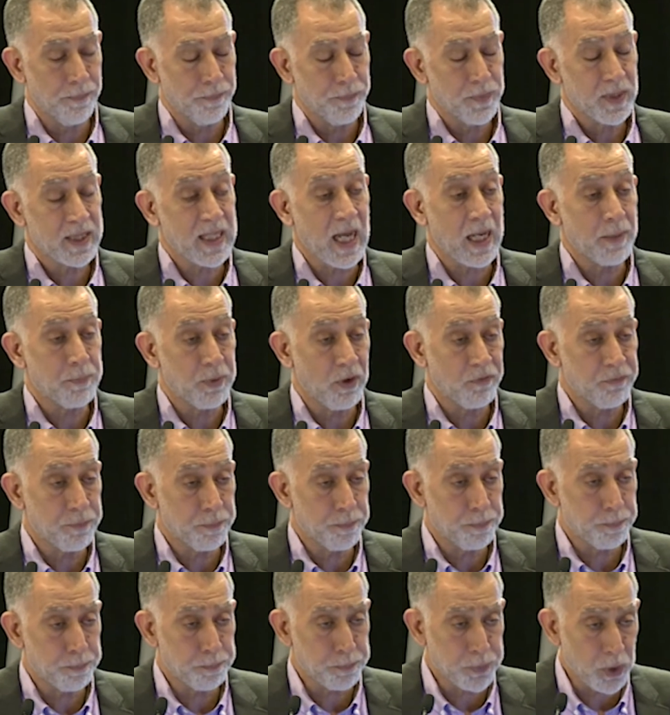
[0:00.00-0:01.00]
type of
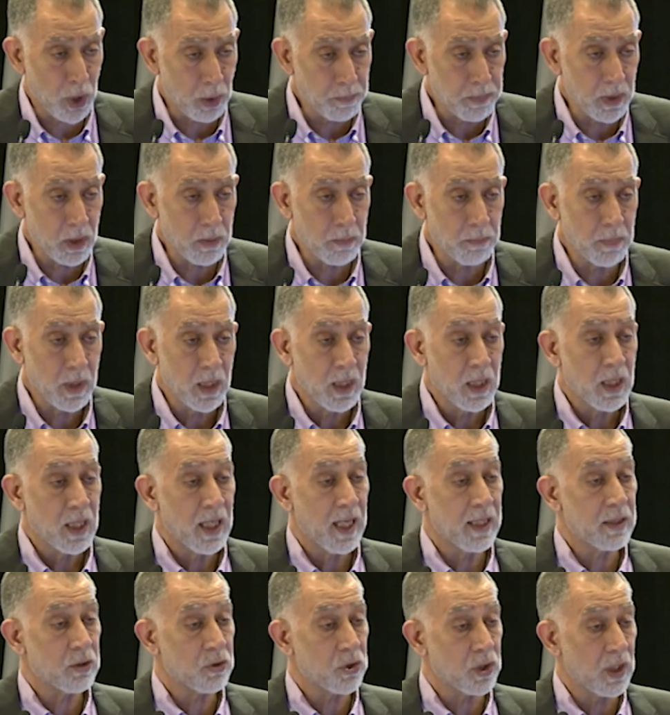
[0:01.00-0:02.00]
problem
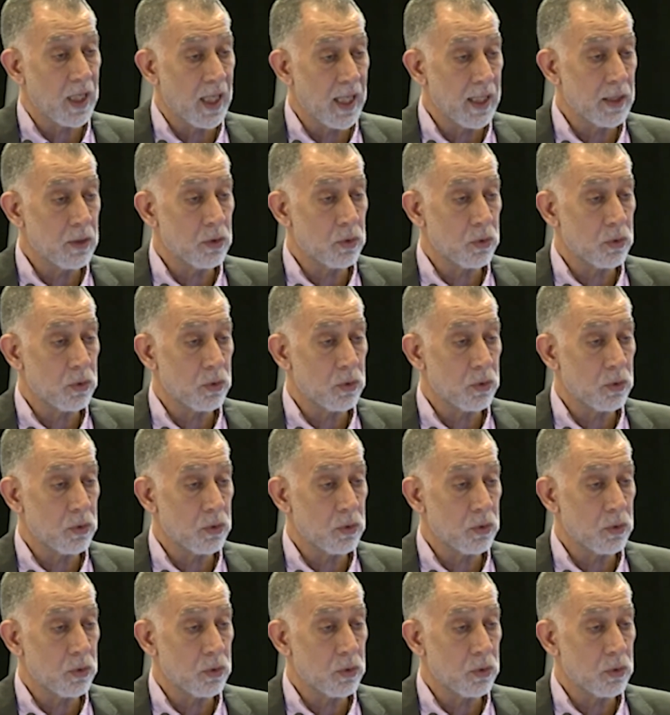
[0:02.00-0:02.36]
and try